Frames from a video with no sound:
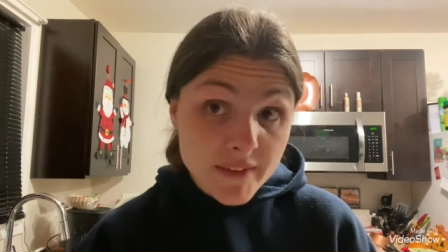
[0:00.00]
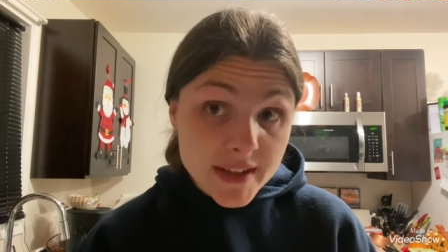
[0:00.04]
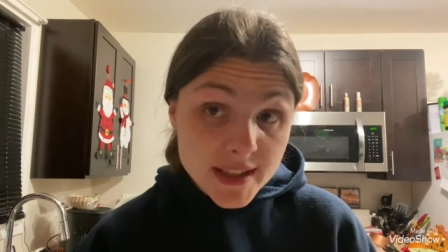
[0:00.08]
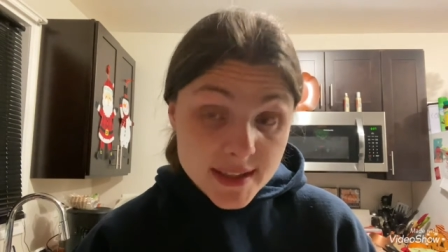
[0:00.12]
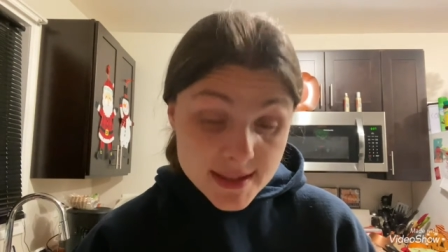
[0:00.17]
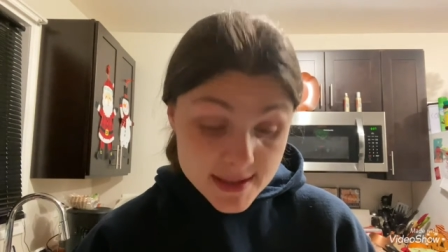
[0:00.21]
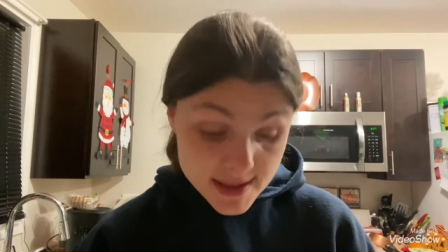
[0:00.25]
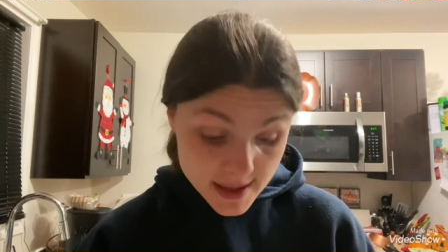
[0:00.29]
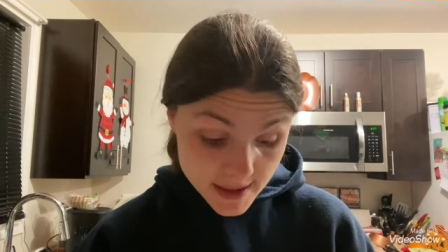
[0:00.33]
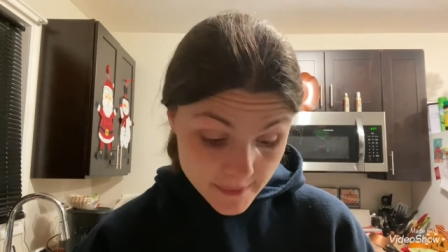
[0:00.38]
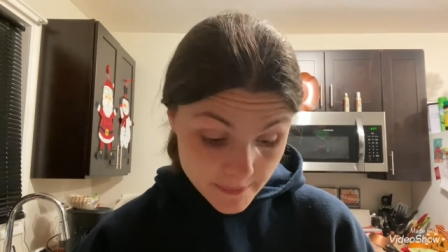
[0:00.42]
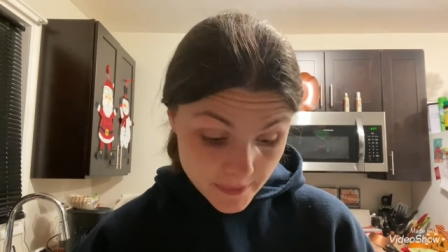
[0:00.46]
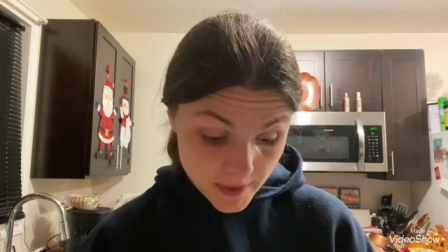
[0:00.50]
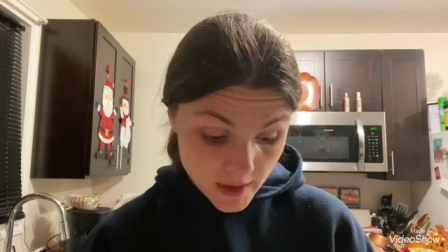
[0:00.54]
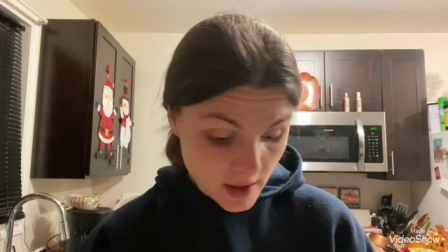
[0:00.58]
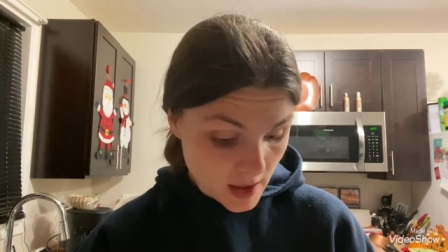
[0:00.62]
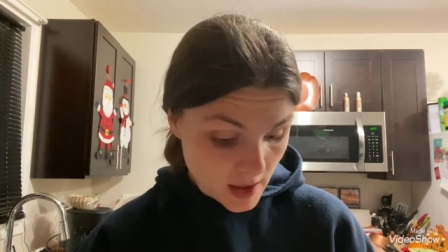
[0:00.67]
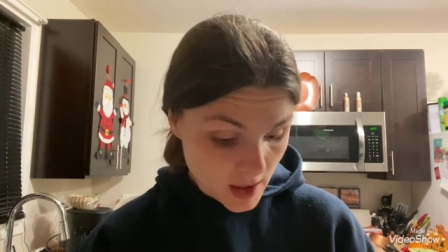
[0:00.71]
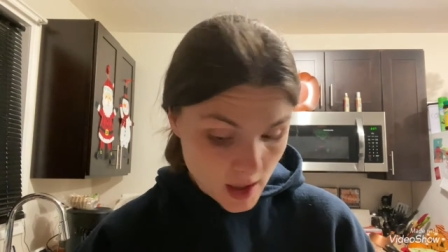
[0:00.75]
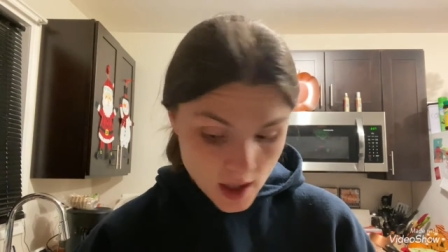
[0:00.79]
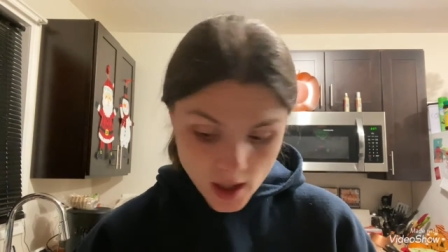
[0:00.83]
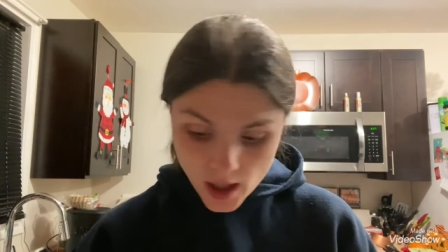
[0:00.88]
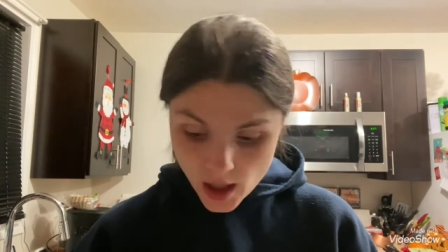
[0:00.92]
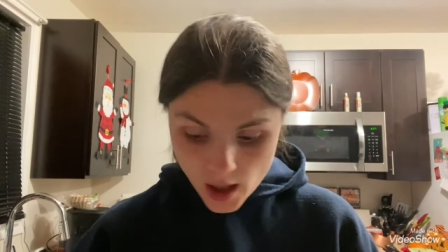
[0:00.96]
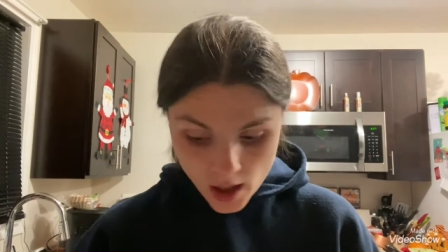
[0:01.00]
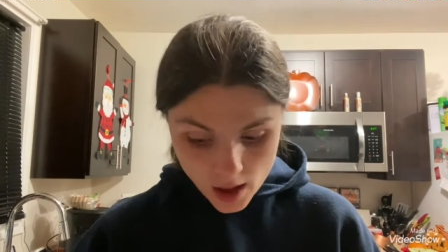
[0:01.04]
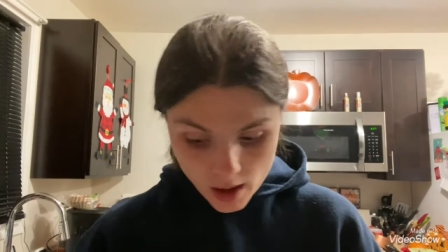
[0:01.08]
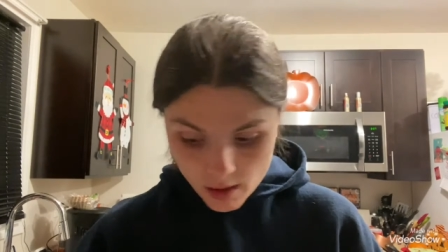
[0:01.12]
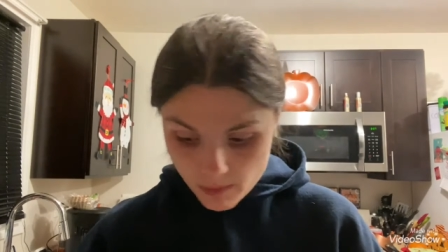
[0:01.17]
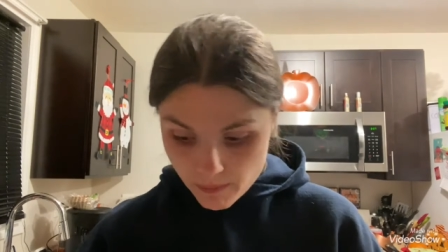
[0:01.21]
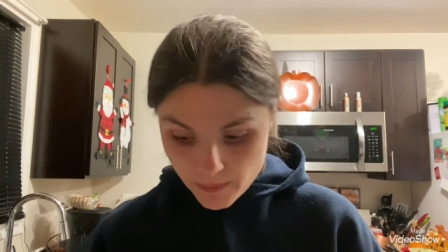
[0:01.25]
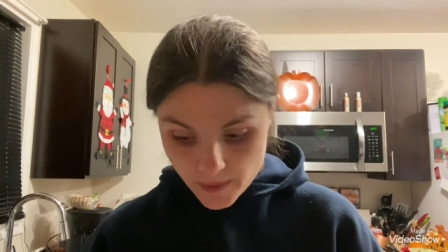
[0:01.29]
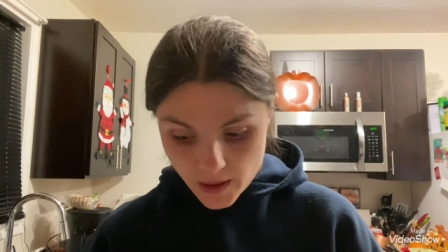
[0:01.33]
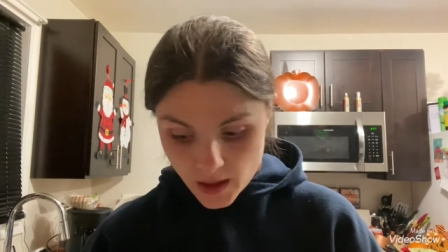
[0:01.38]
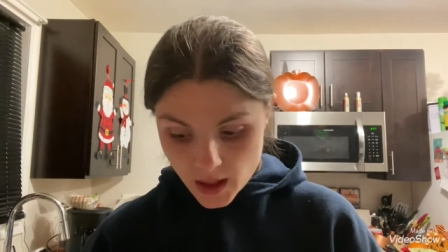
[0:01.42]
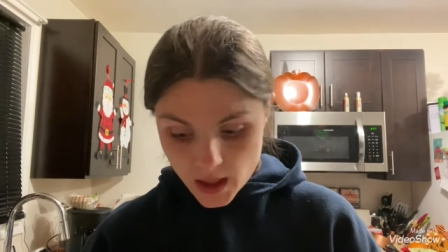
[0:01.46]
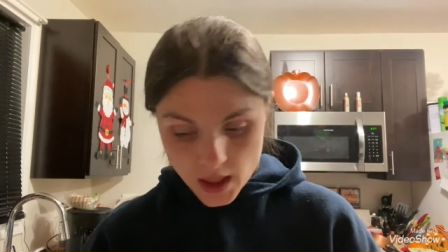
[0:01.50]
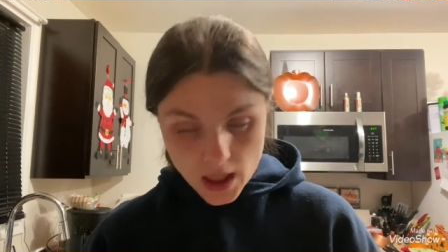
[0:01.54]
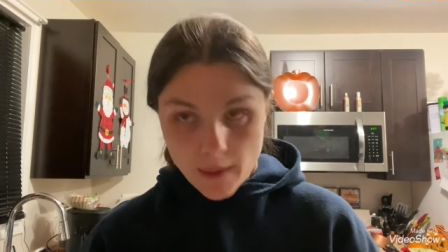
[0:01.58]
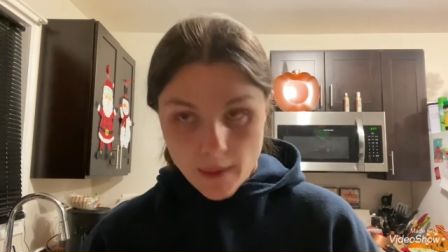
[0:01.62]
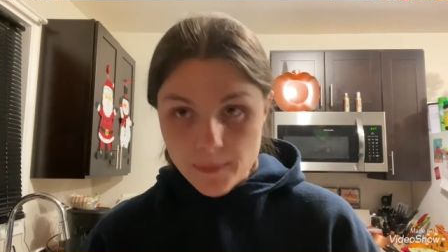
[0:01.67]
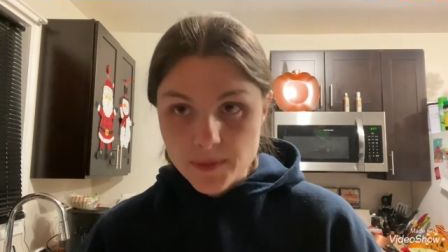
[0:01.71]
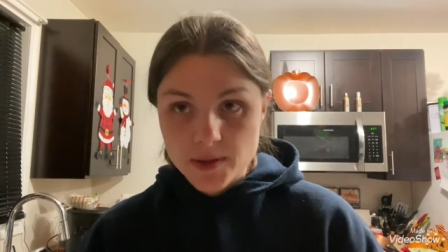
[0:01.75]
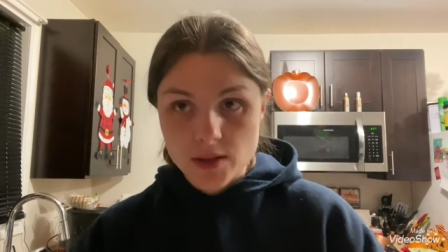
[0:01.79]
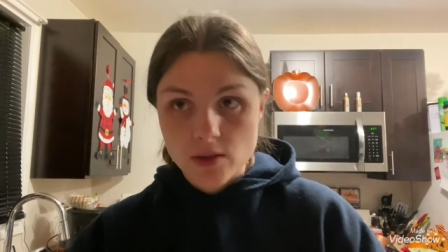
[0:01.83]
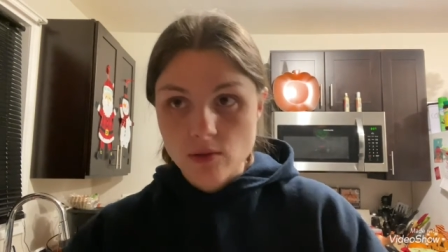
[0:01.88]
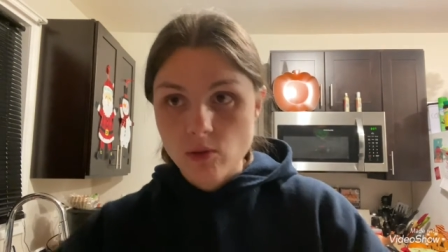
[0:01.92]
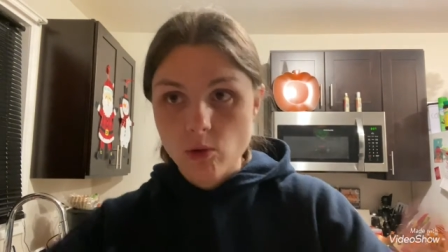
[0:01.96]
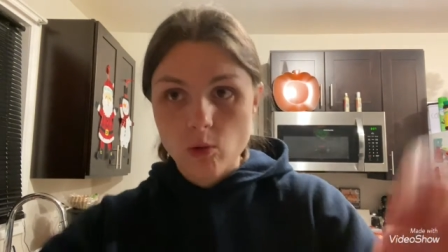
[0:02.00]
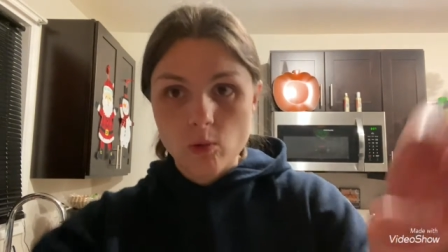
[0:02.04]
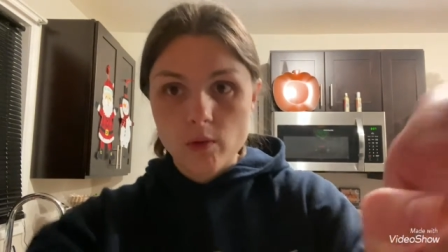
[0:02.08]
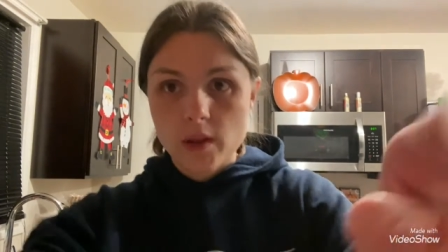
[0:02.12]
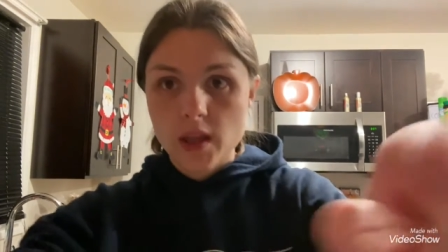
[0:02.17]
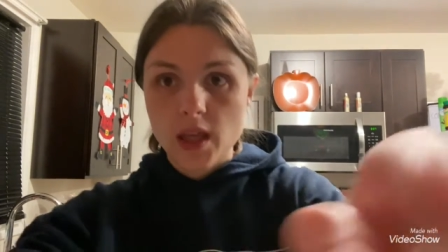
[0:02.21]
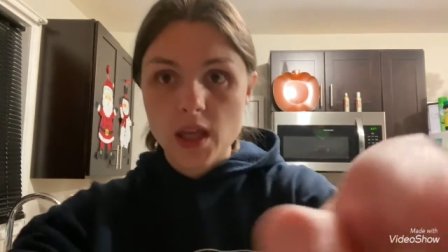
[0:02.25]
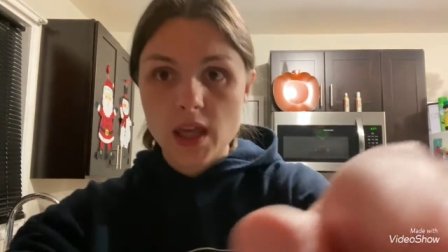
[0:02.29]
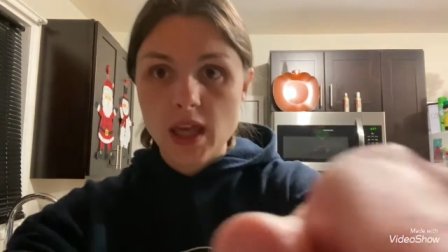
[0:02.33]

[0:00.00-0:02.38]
it, but he absolutely